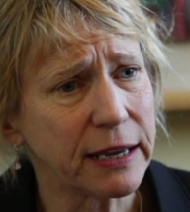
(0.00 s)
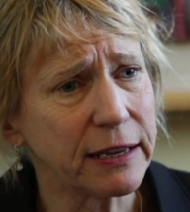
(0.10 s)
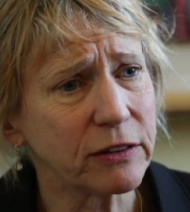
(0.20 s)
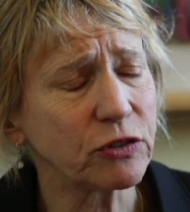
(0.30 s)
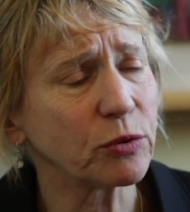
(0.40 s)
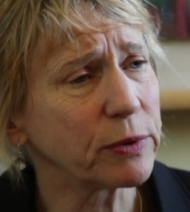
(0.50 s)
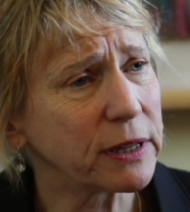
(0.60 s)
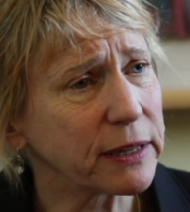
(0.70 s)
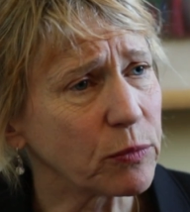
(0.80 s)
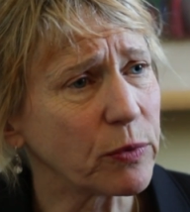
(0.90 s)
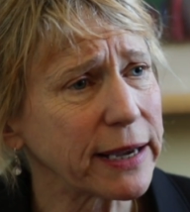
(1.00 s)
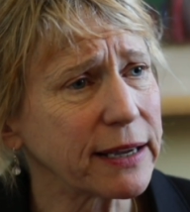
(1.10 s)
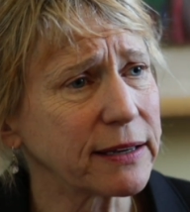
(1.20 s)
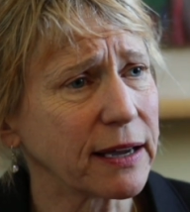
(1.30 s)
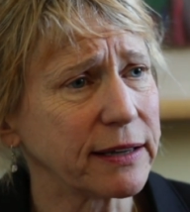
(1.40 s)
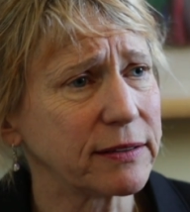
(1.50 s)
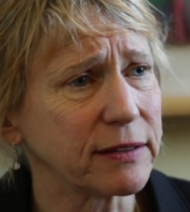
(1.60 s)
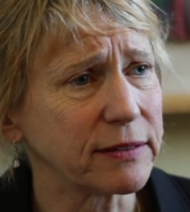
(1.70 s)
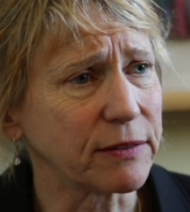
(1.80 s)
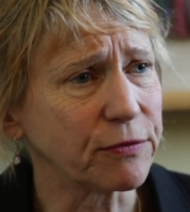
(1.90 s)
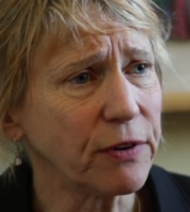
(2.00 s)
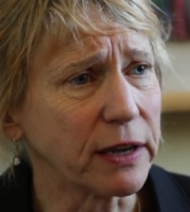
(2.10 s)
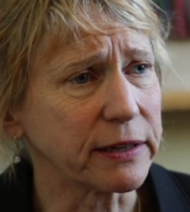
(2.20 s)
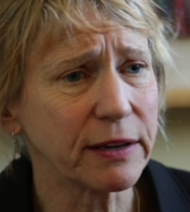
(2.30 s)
is to really recognize this up front.